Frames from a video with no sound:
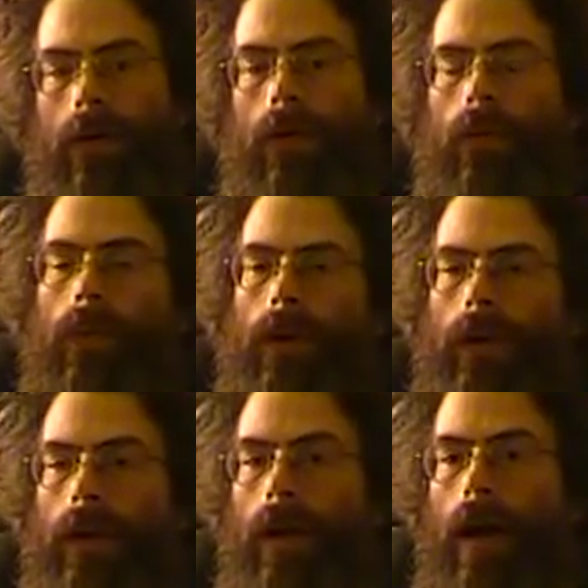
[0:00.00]
would
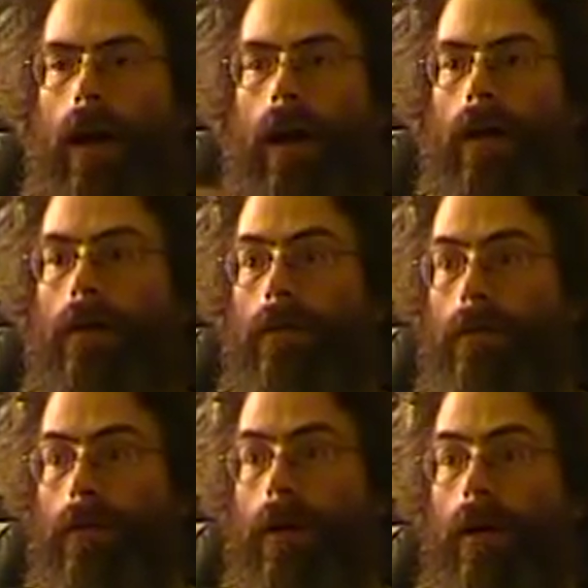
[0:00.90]
uh,
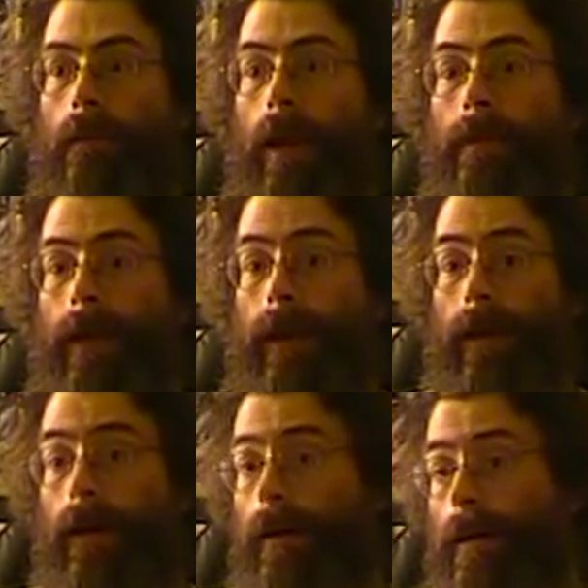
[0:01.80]
you know
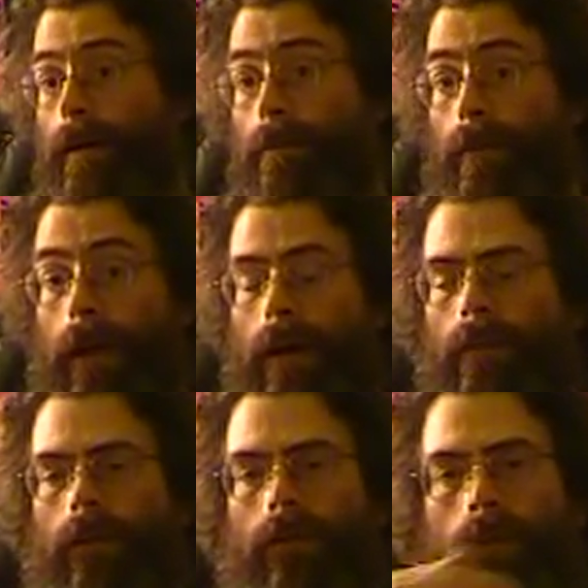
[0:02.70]
maybe be
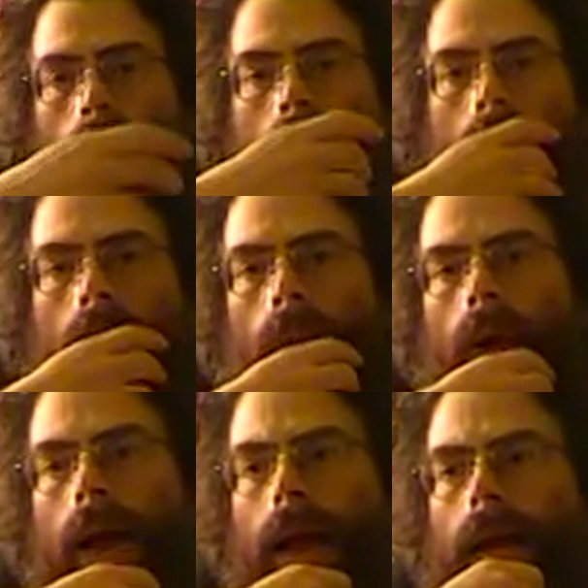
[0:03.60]
able to walk
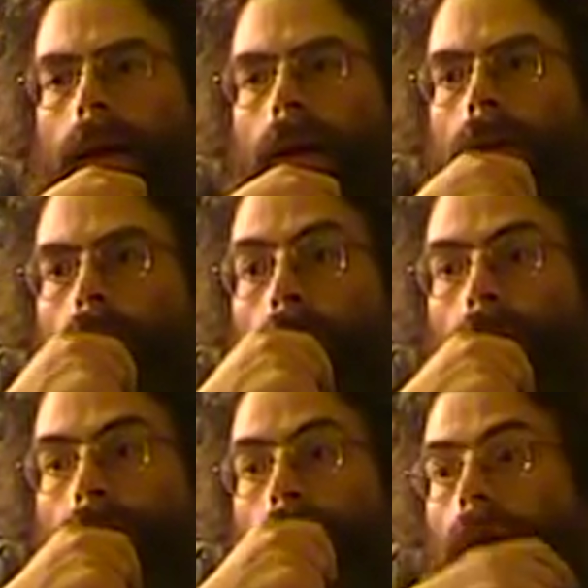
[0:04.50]
away
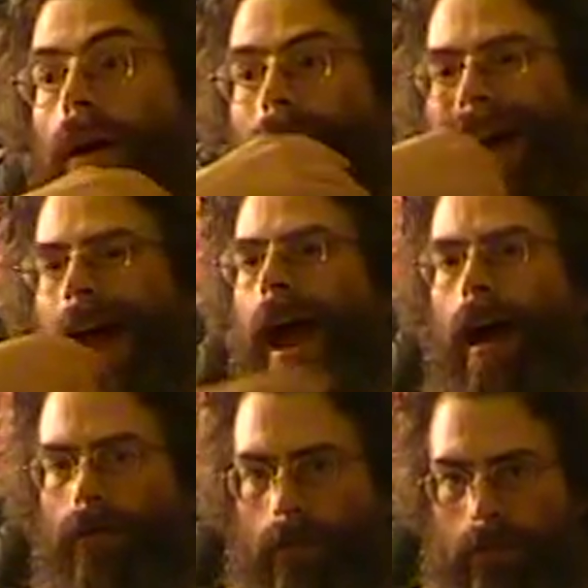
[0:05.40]
with a
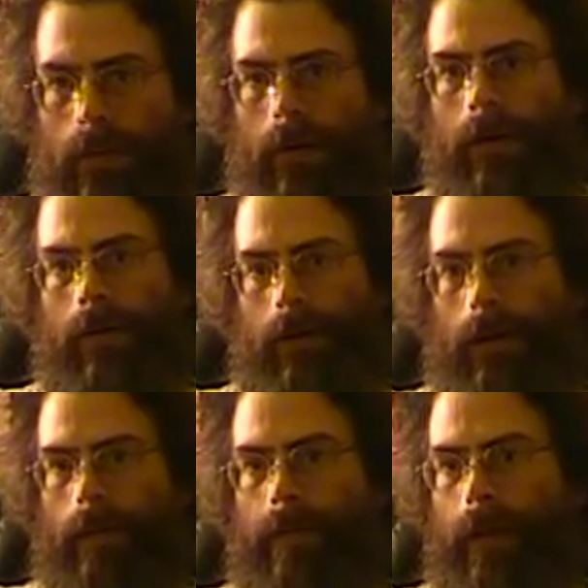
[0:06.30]
half a point or
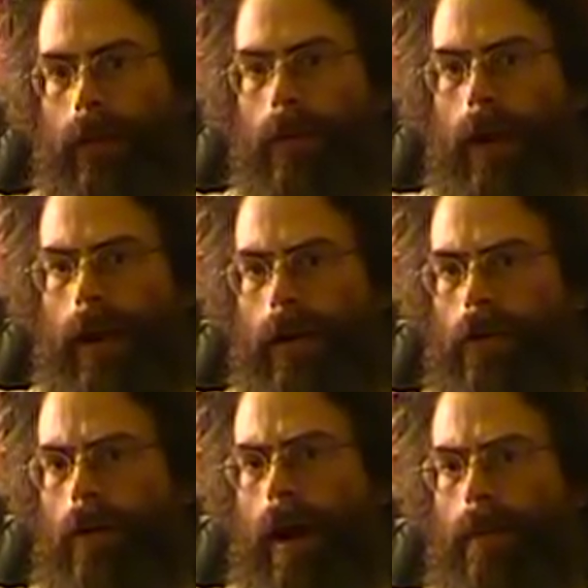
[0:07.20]
something the way I
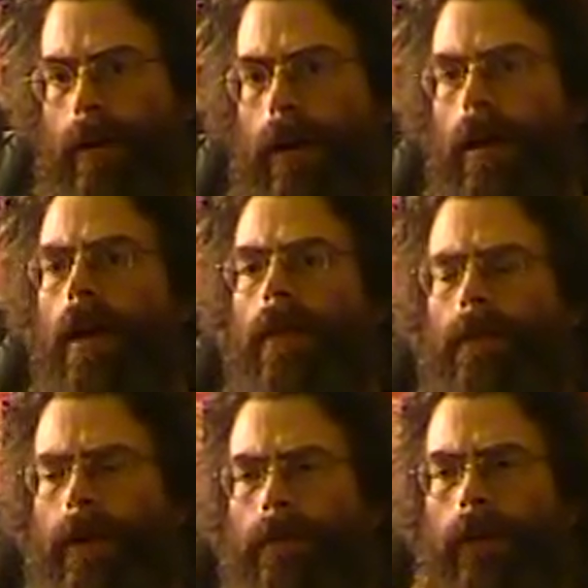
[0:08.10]
described it the
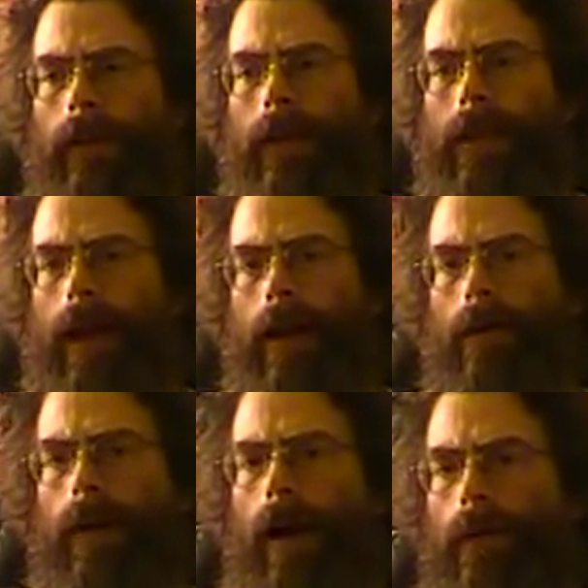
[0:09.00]
people in the second
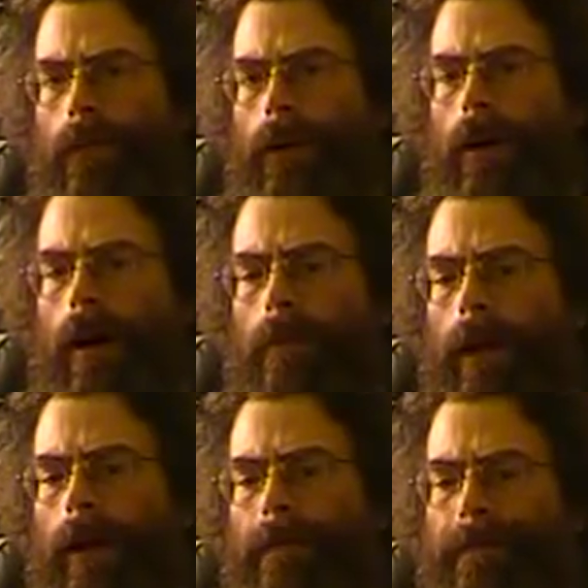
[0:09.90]
round would come
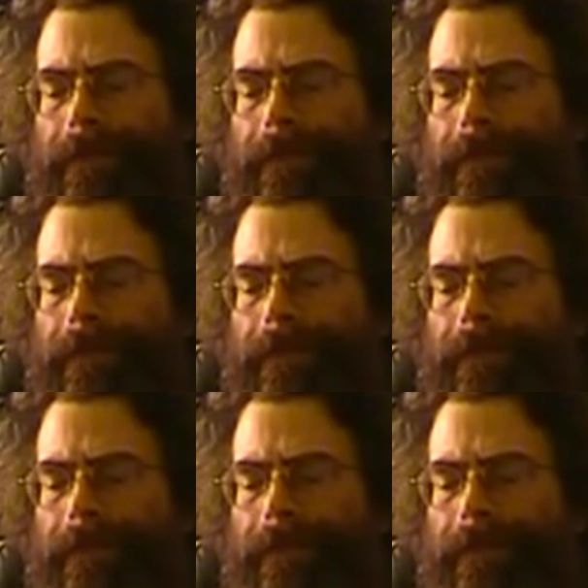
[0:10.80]
in